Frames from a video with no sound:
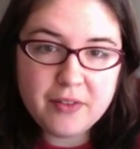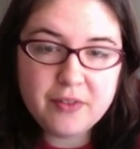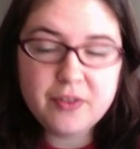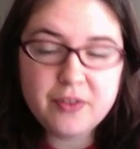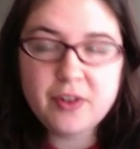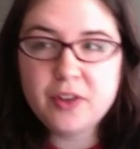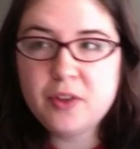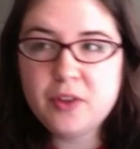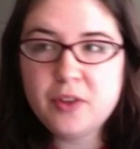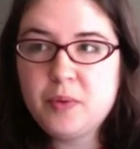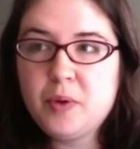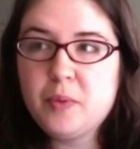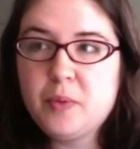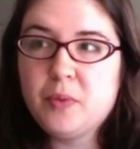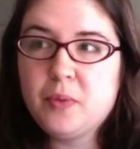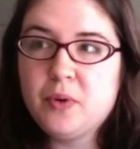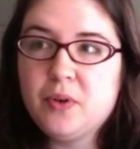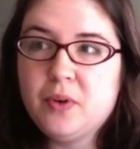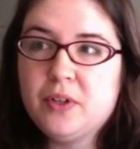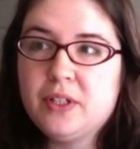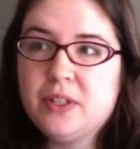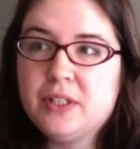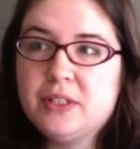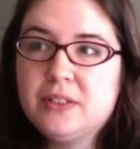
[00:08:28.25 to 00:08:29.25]
For other people
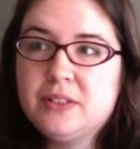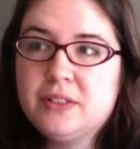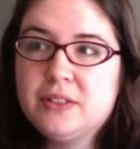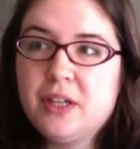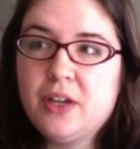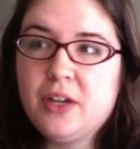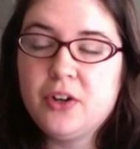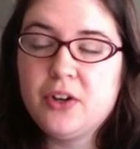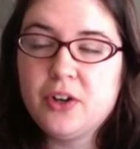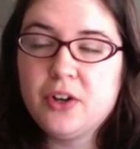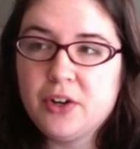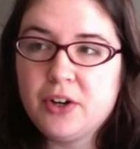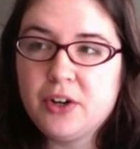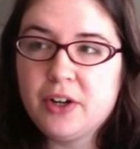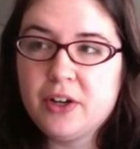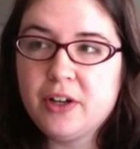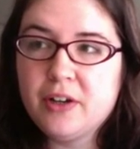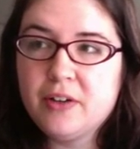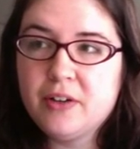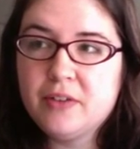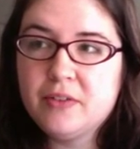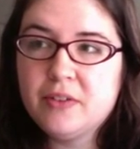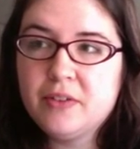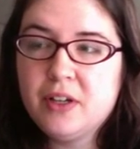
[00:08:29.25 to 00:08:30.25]
it's unheard
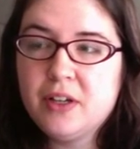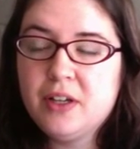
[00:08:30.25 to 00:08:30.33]
of.